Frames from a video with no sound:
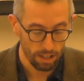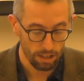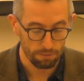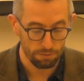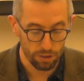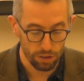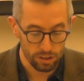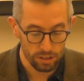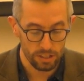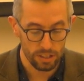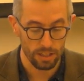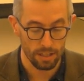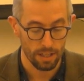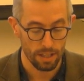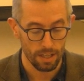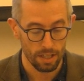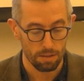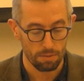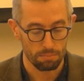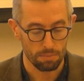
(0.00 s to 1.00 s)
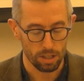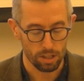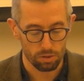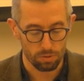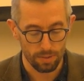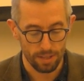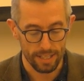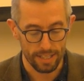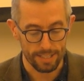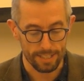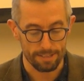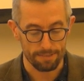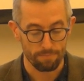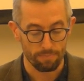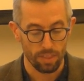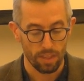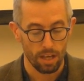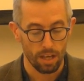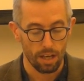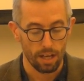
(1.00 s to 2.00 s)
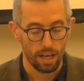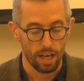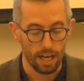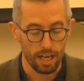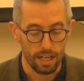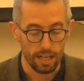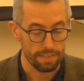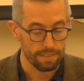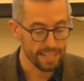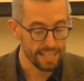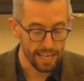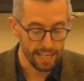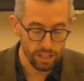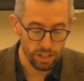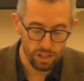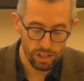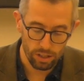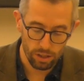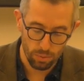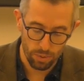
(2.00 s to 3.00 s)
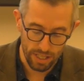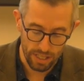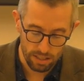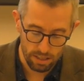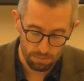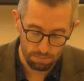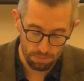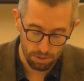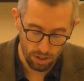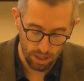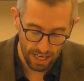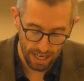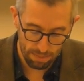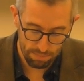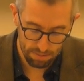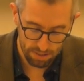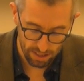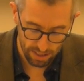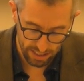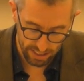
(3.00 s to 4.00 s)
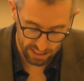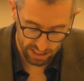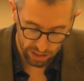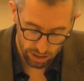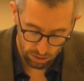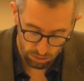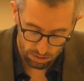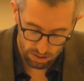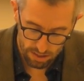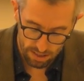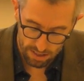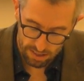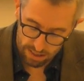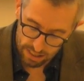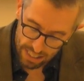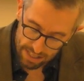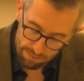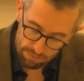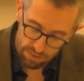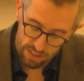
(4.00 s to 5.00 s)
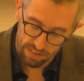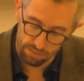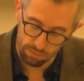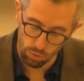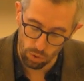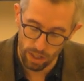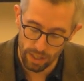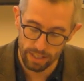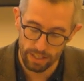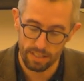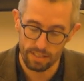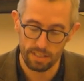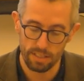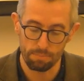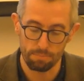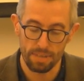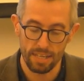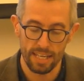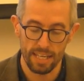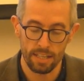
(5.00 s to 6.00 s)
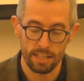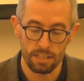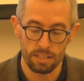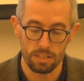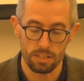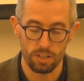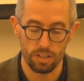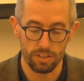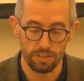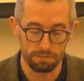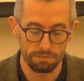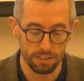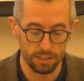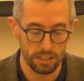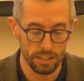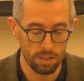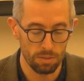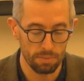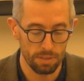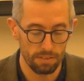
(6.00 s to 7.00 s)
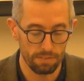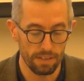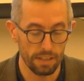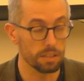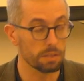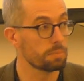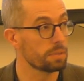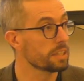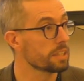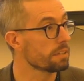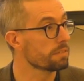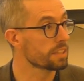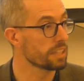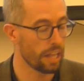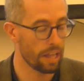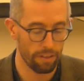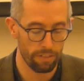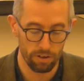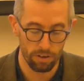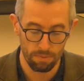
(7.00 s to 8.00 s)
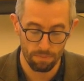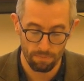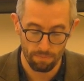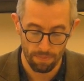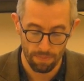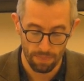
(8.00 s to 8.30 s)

First, Marx writes, uh, the ancient Greeks perhaps excused the slavery of one as the means to the full human development of another,